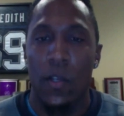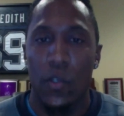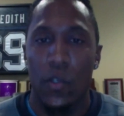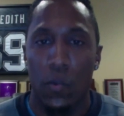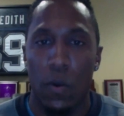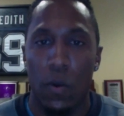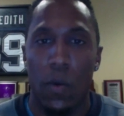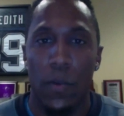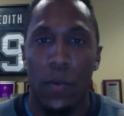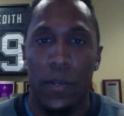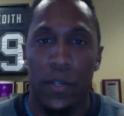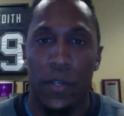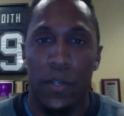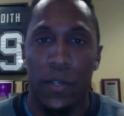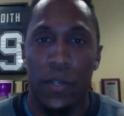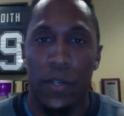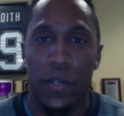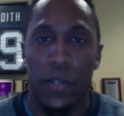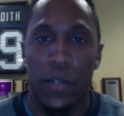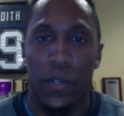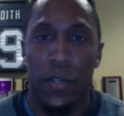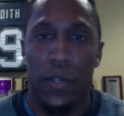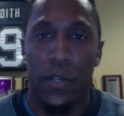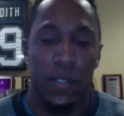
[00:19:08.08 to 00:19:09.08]
So what we
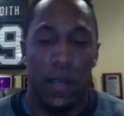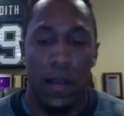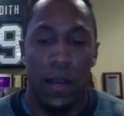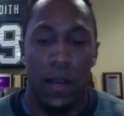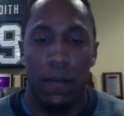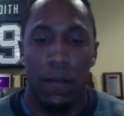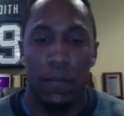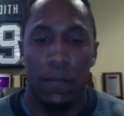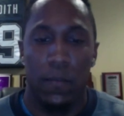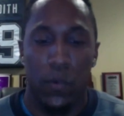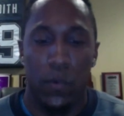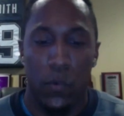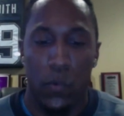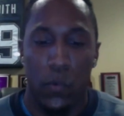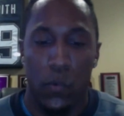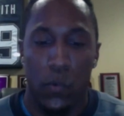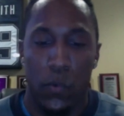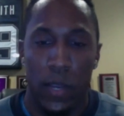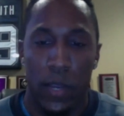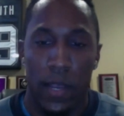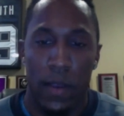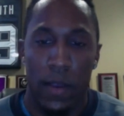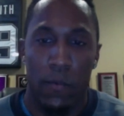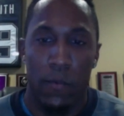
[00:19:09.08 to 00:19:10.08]
do is
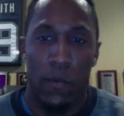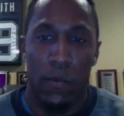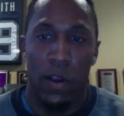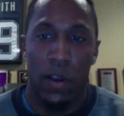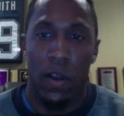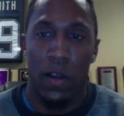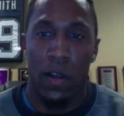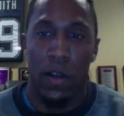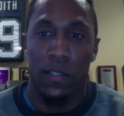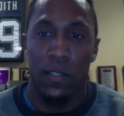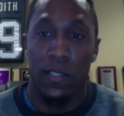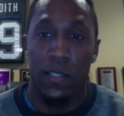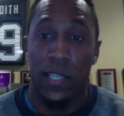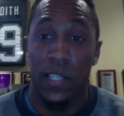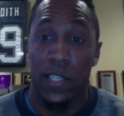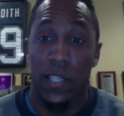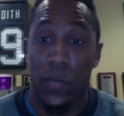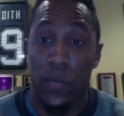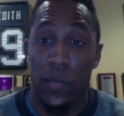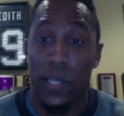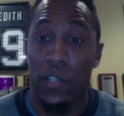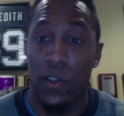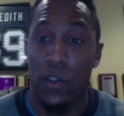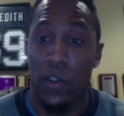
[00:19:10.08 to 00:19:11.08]
we work on
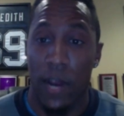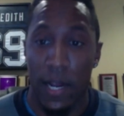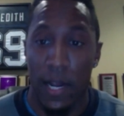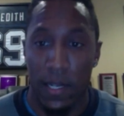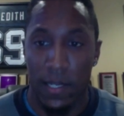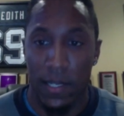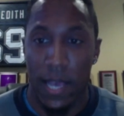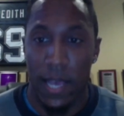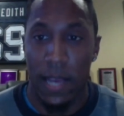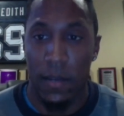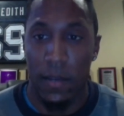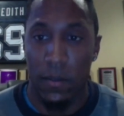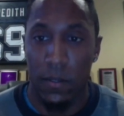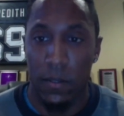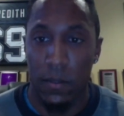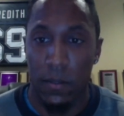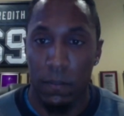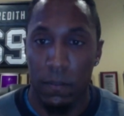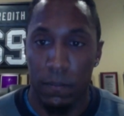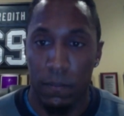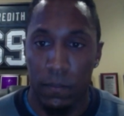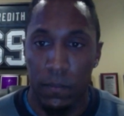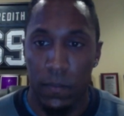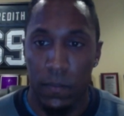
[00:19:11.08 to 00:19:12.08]
6-week training
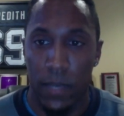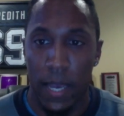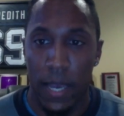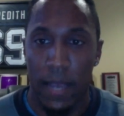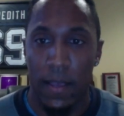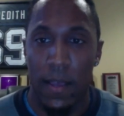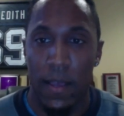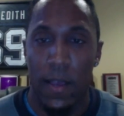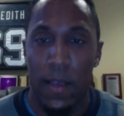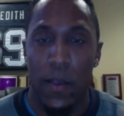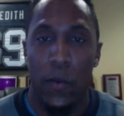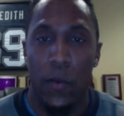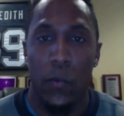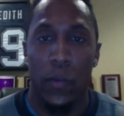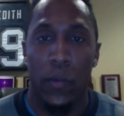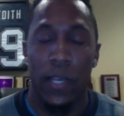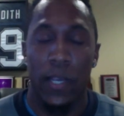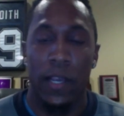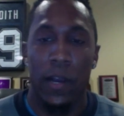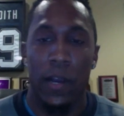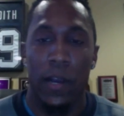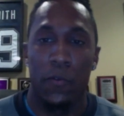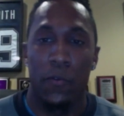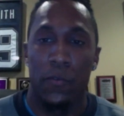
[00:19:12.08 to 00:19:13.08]
cycles. Okay,
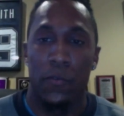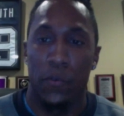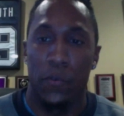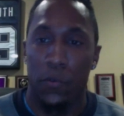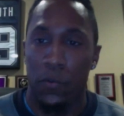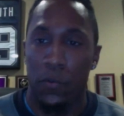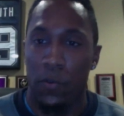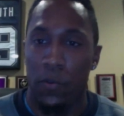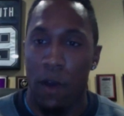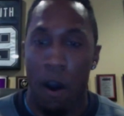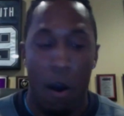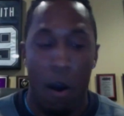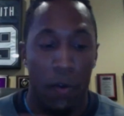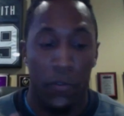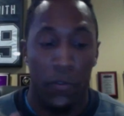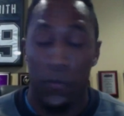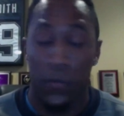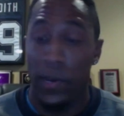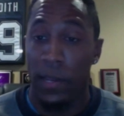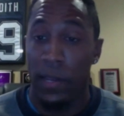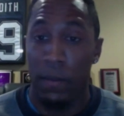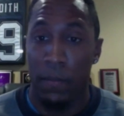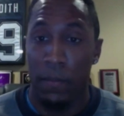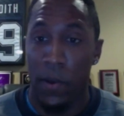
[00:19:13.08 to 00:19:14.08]
we go through all
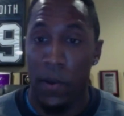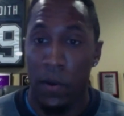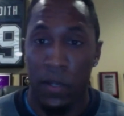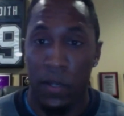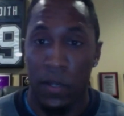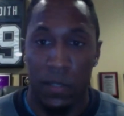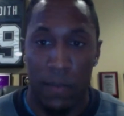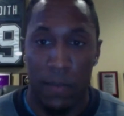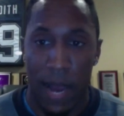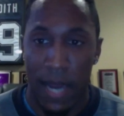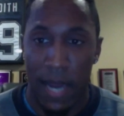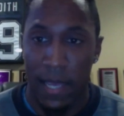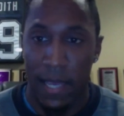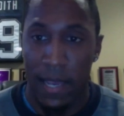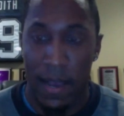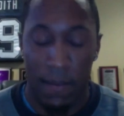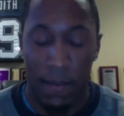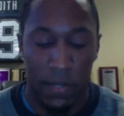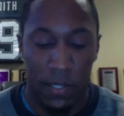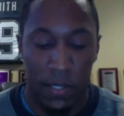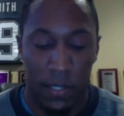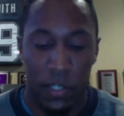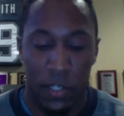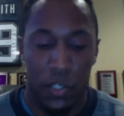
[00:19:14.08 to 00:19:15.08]
3 components: body
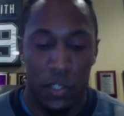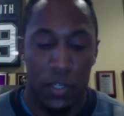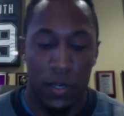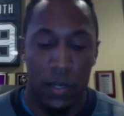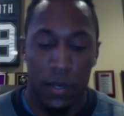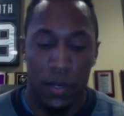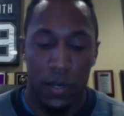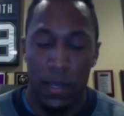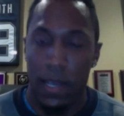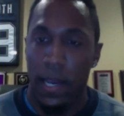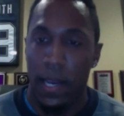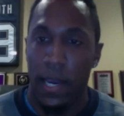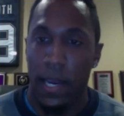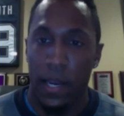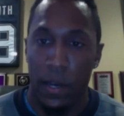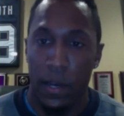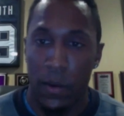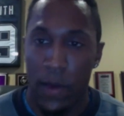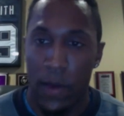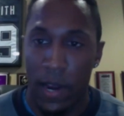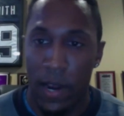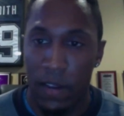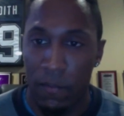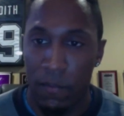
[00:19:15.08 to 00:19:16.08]
composition,
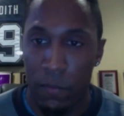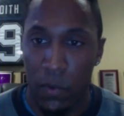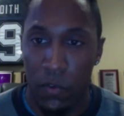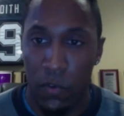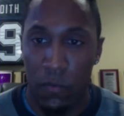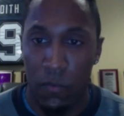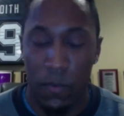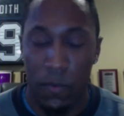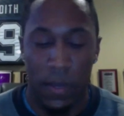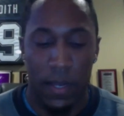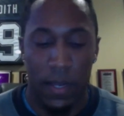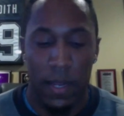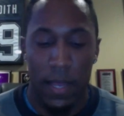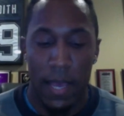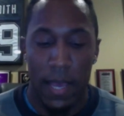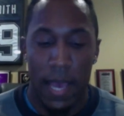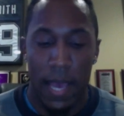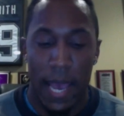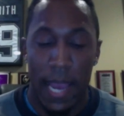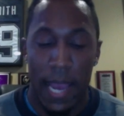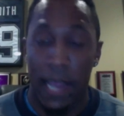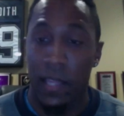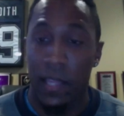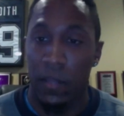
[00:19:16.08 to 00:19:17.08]
integrative movement,
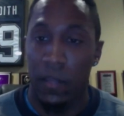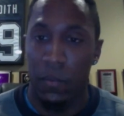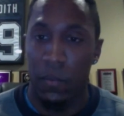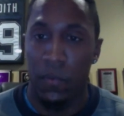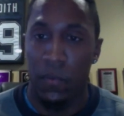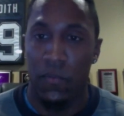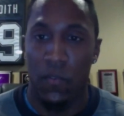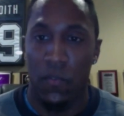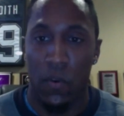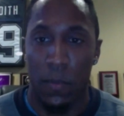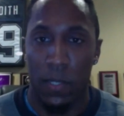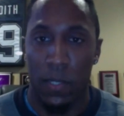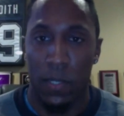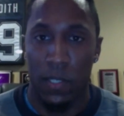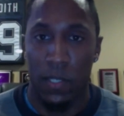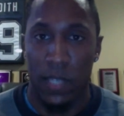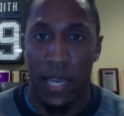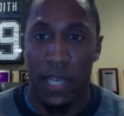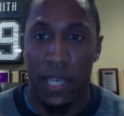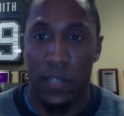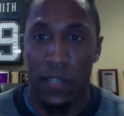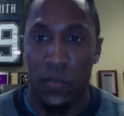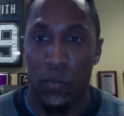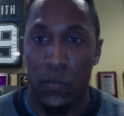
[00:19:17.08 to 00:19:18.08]
and the performance
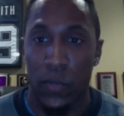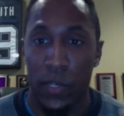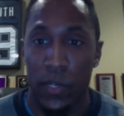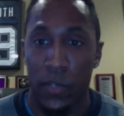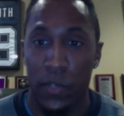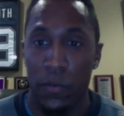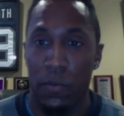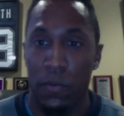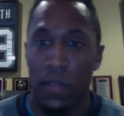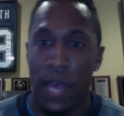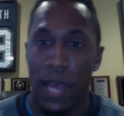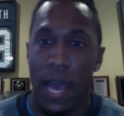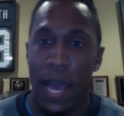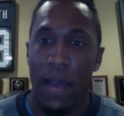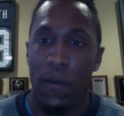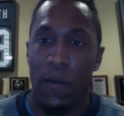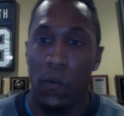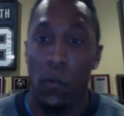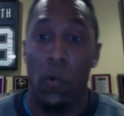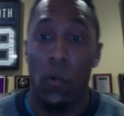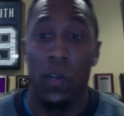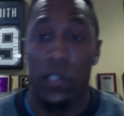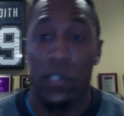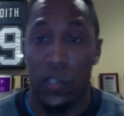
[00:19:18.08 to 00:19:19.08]
test. We do
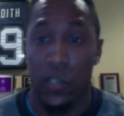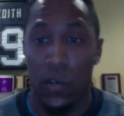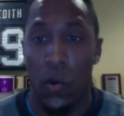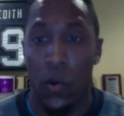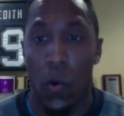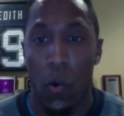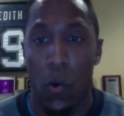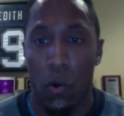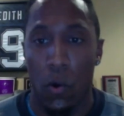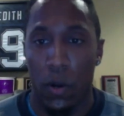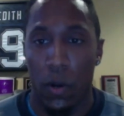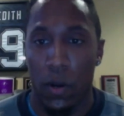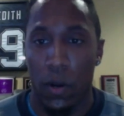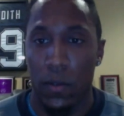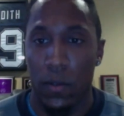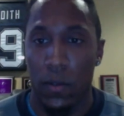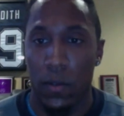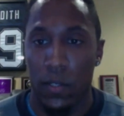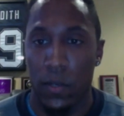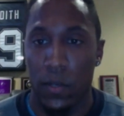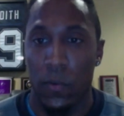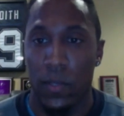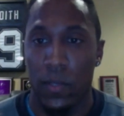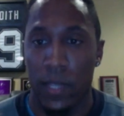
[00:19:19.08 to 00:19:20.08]
that once a quarter,
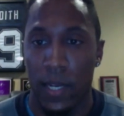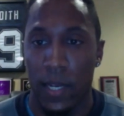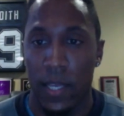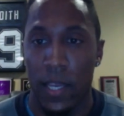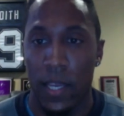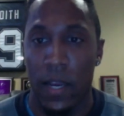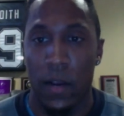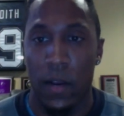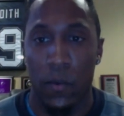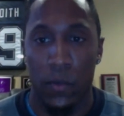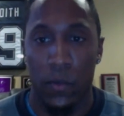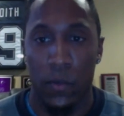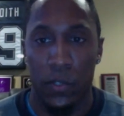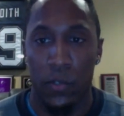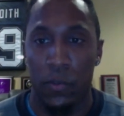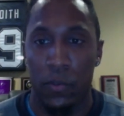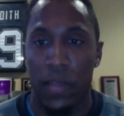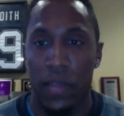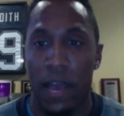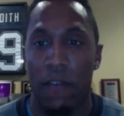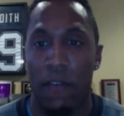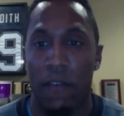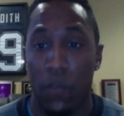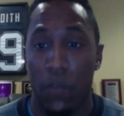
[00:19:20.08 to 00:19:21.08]
so within a year. We'll do
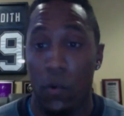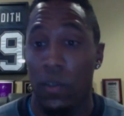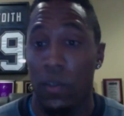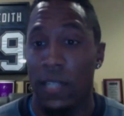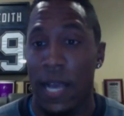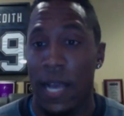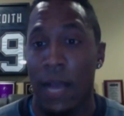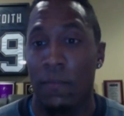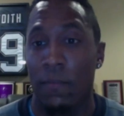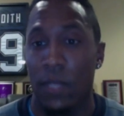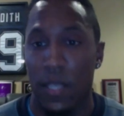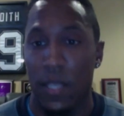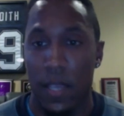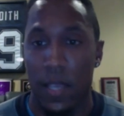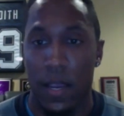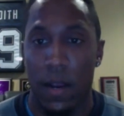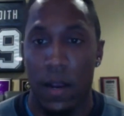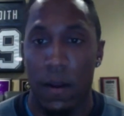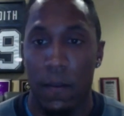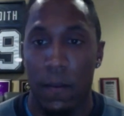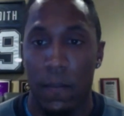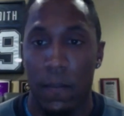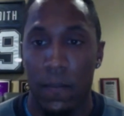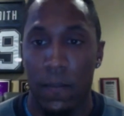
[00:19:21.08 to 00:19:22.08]
that 4 times a
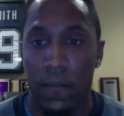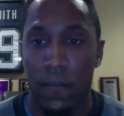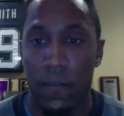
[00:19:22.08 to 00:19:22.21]
year.